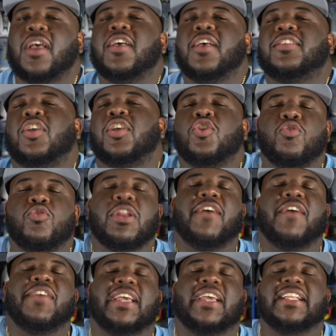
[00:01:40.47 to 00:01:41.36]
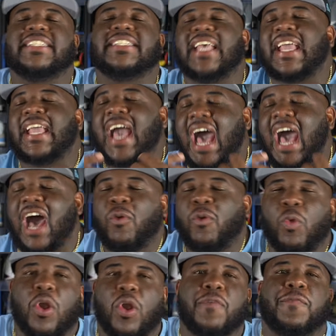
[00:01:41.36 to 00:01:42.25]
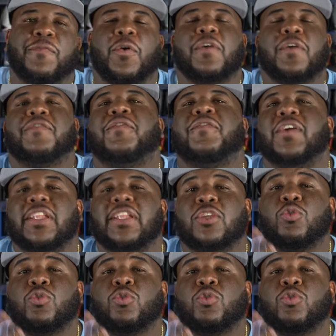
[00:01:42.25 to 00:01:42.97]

So you never can take our word for it fully.